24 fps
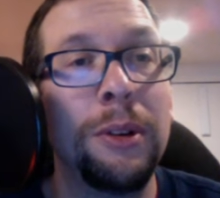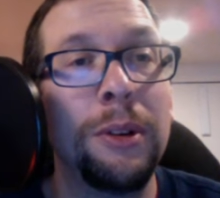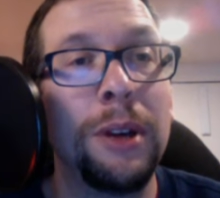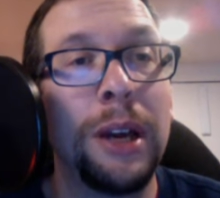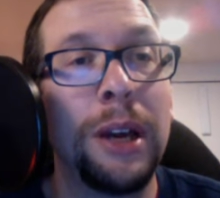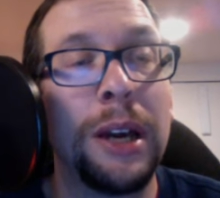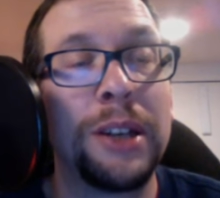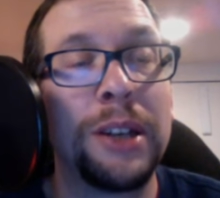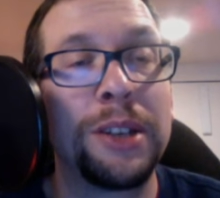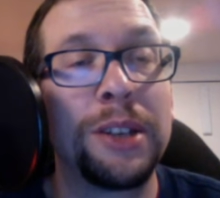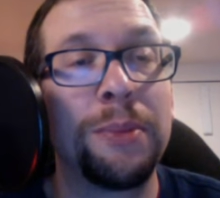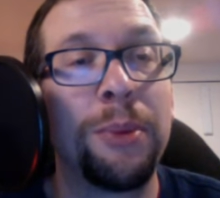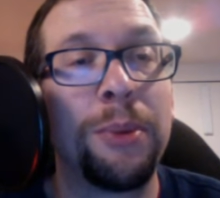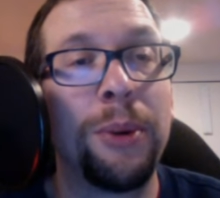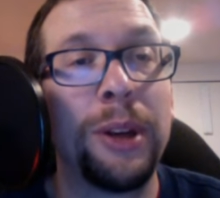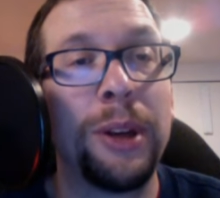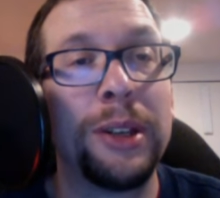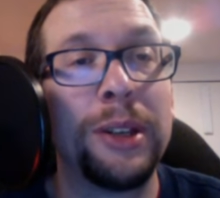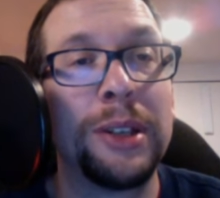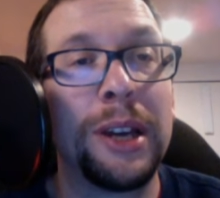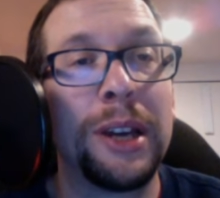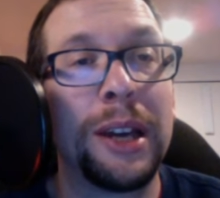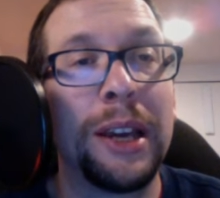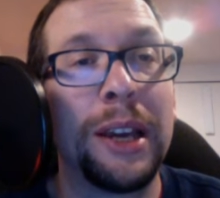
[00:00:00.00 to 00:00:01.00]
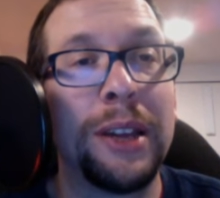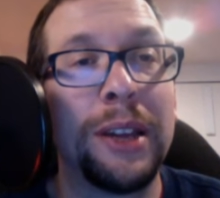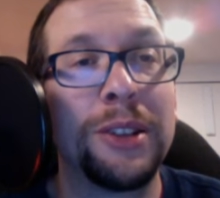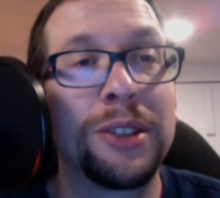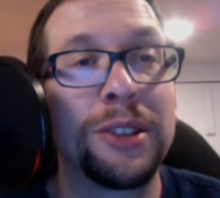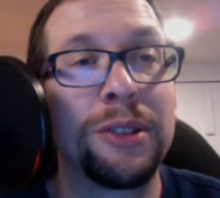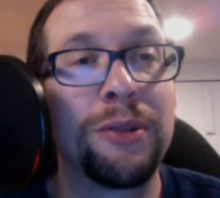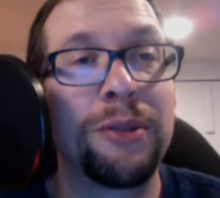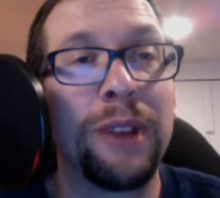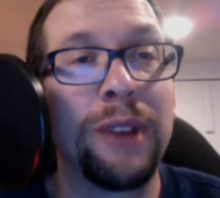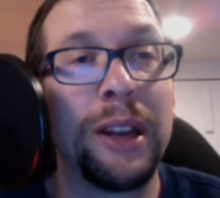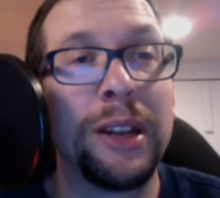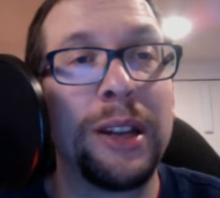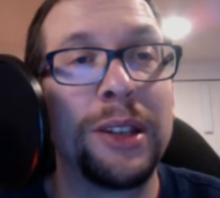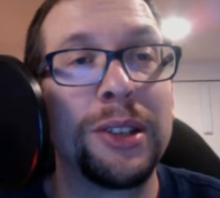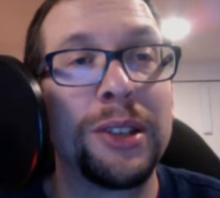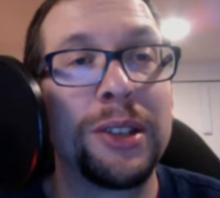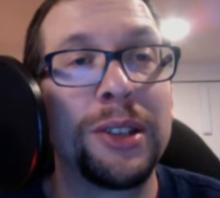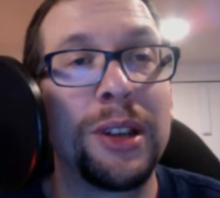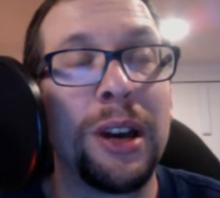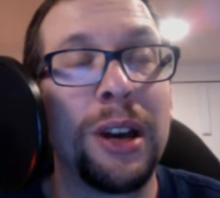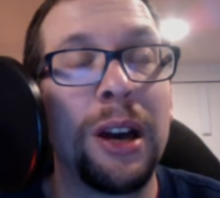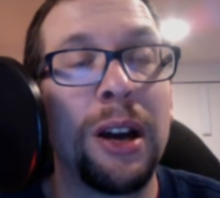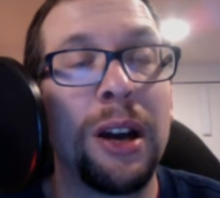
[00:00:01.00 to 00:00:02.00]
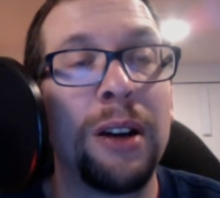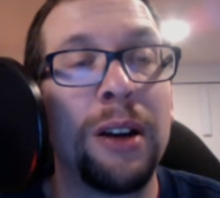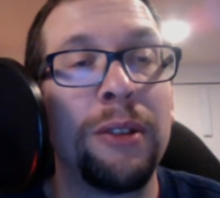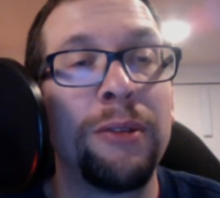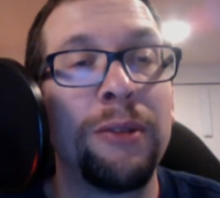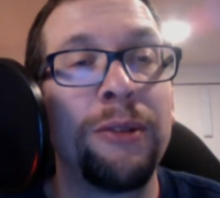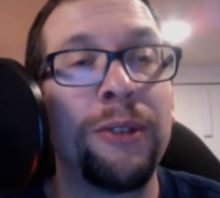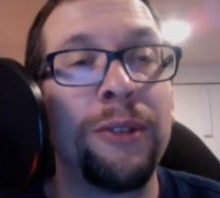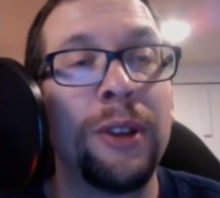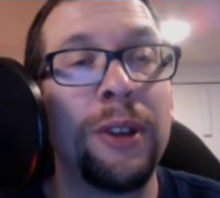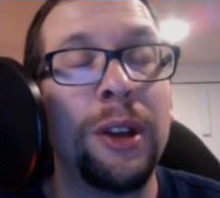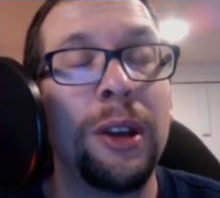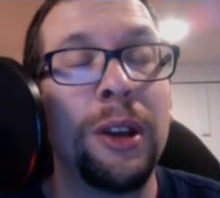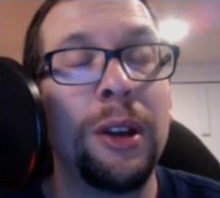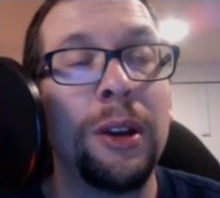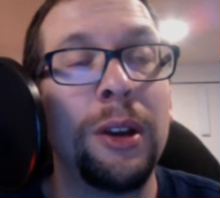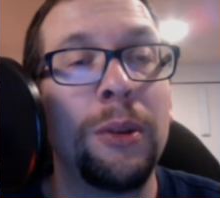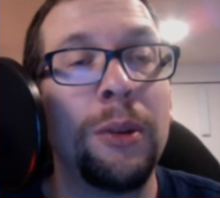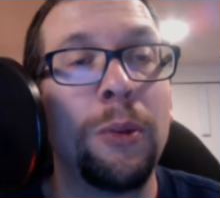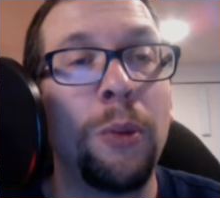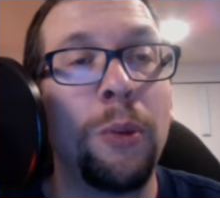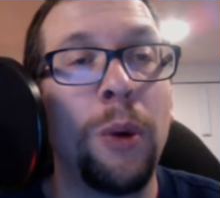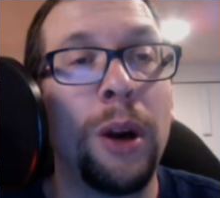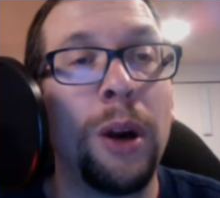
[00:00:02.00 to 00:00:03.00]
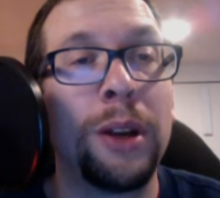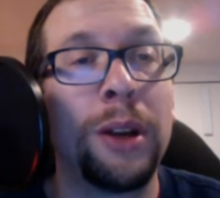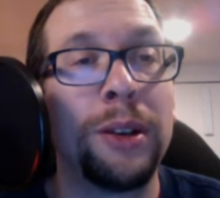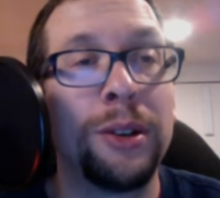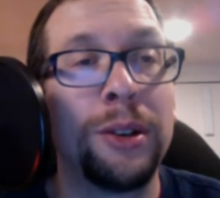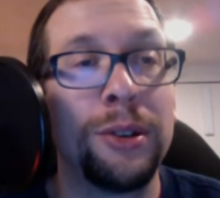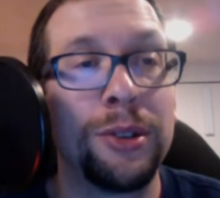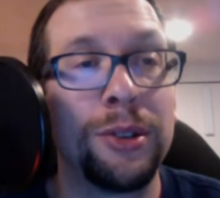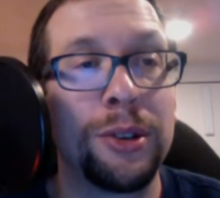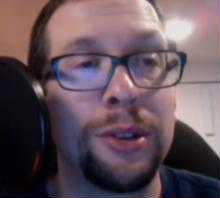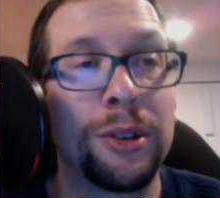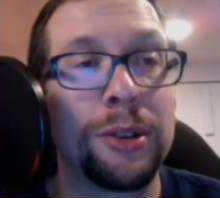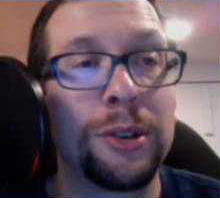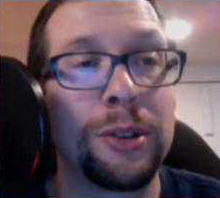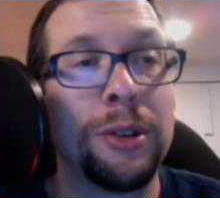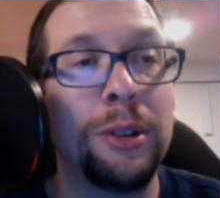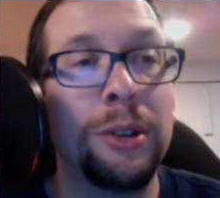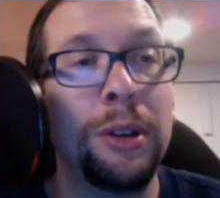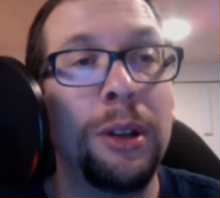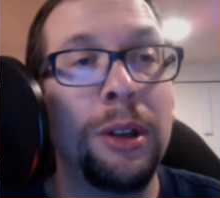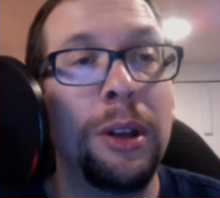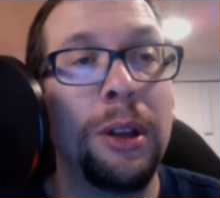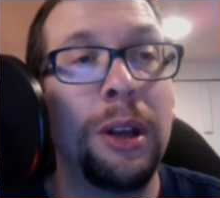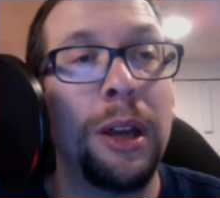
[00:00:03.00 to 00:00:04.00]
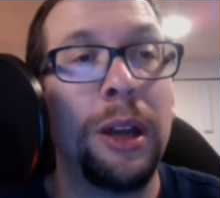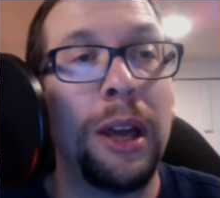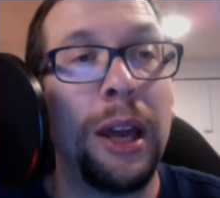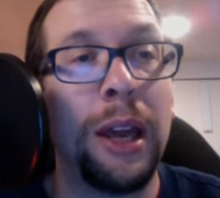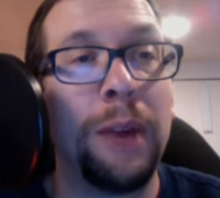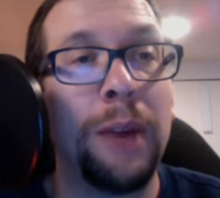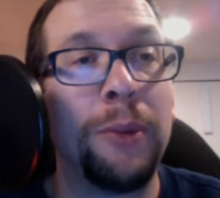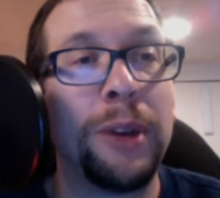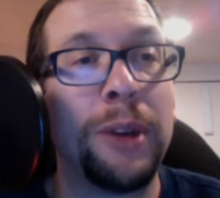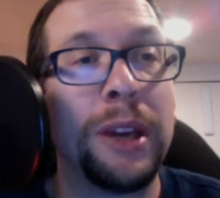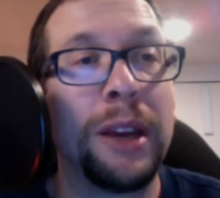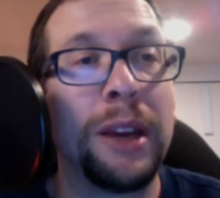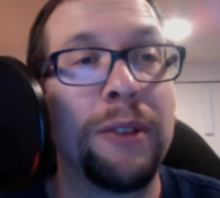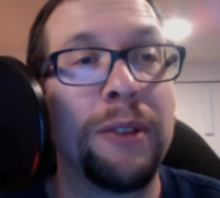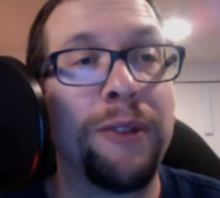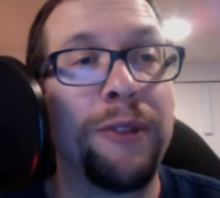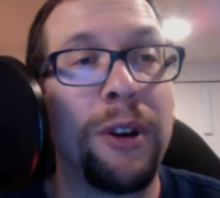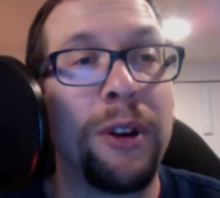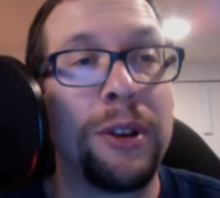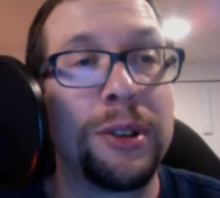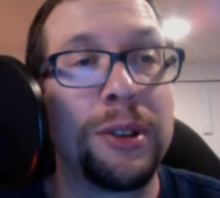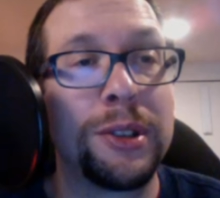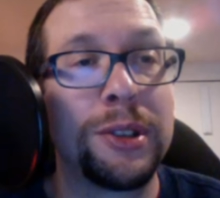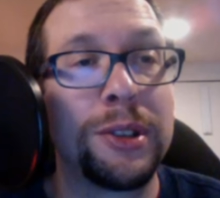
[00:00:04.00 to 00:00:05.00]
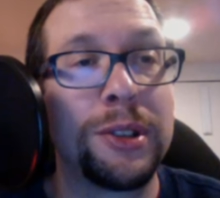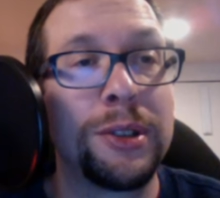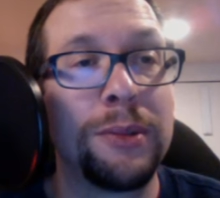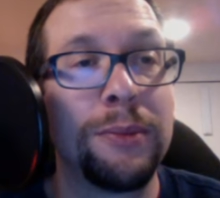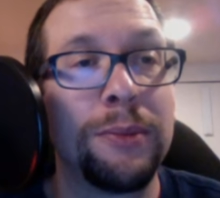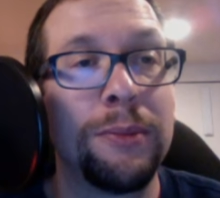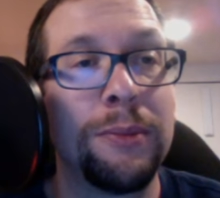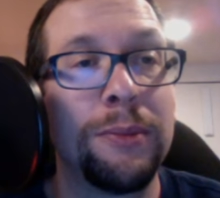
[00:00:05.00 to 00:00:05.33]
as a point against a radius of one circle, and we get false.